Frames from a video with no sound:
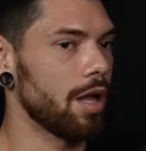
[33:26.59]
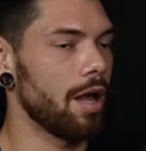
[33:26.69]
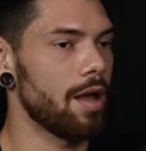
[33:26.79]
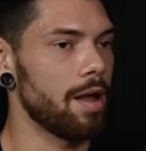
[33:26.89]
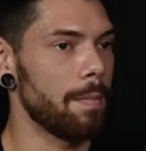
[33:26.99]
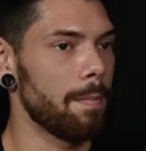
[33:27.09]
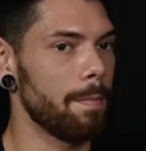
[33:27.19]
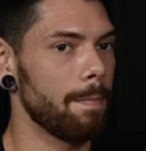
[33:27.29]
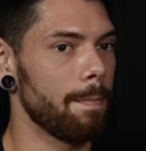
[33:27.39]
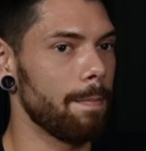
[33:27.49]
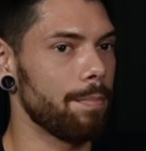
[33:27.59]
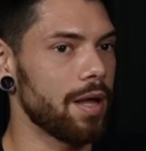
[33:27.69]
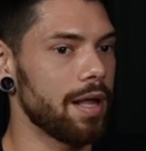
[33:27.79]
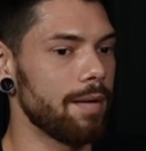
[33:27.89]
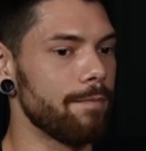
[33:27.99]

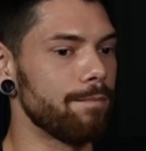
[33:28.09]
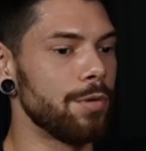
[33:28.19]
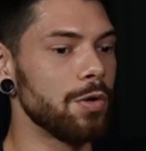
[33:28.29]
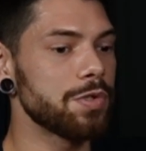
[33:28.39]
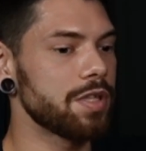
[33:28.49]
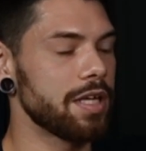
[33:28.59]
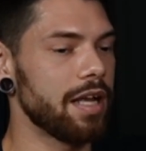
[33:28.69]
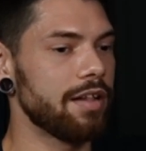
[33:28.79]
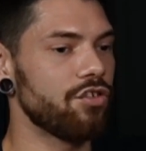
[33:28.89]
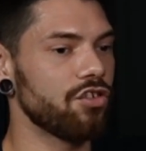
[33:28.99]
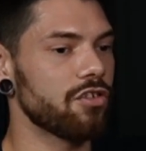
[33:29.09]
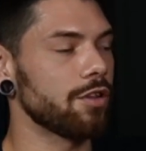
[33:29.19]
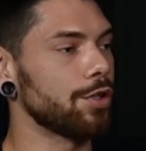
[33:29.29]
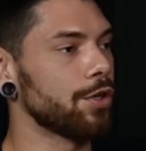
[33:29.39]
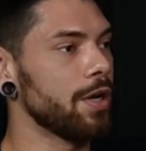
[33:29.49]
But mostly it's just
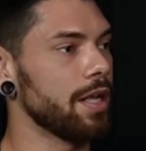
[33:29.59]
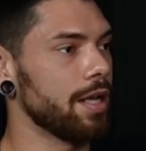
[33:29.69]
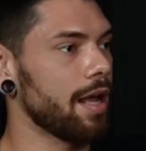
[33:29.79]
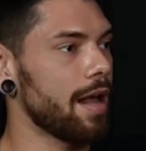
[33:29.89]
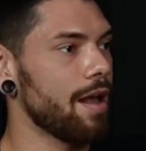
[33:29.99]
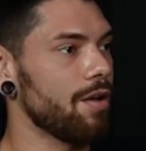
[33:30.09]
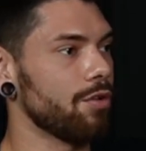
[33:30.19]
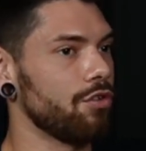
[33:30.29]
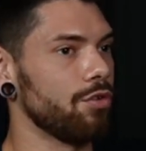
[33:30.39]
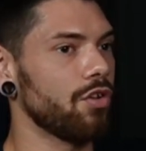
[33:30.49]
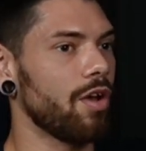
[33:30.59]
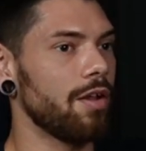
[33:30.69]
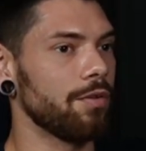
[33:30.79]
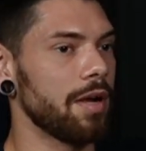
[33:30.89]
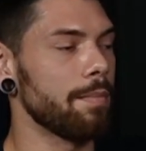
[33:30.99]
learning how to
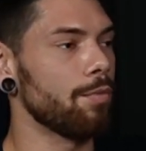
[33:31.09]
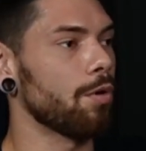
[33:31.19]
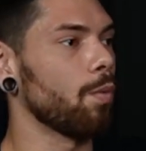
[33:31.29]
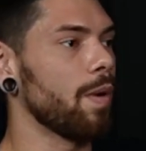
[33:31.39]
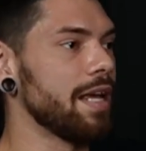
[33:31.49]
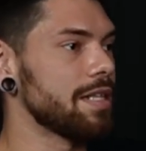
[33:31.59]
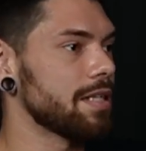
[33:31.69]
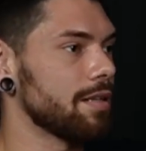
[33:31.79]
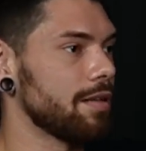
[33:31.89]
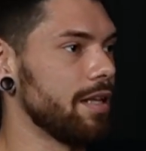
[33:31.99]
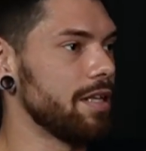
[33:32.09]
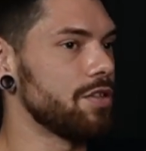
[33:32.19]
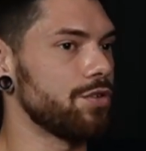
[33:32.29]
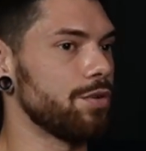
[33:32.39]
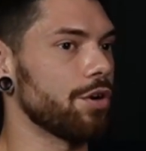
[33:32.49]
tolerate more weight
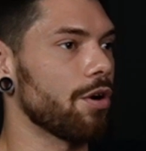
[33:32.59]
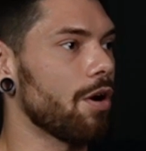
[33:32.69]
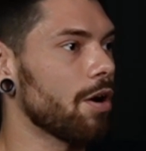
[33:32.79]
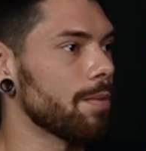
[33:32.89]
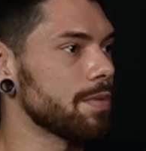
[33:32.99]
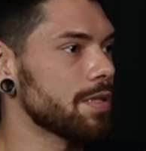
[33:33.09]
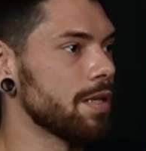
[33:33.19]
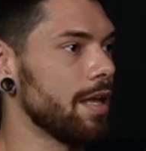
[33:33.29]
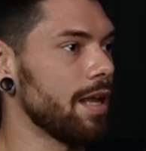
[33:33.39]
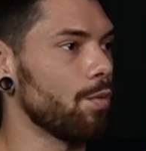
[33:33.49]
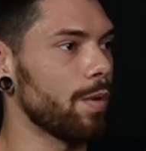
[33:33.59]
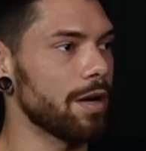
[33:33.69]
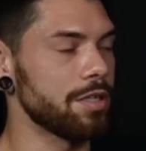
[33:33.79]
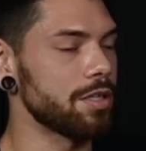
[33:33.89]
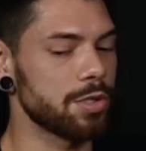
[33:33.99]
into your arms and where
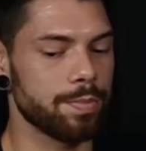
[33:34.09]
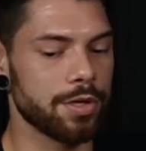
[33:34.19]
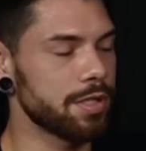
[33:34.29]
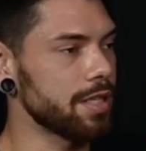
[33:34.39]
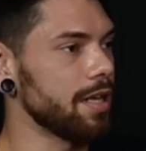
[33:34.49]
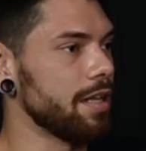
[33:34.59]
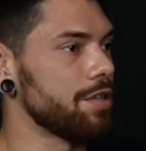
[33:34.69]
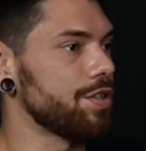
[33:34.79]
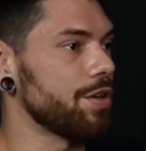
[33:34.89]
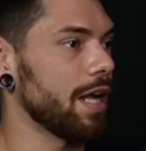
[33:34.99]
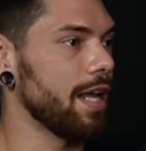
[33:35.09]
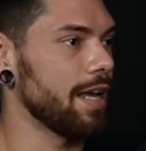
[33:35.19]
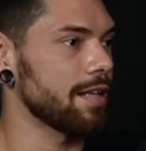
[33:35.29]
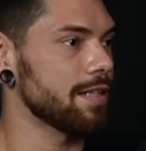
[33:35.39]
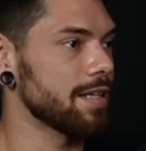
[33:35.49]
to disperse it into your
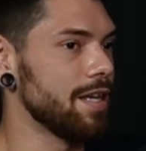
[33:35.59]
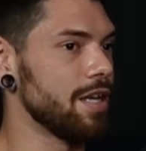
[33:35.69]
hands.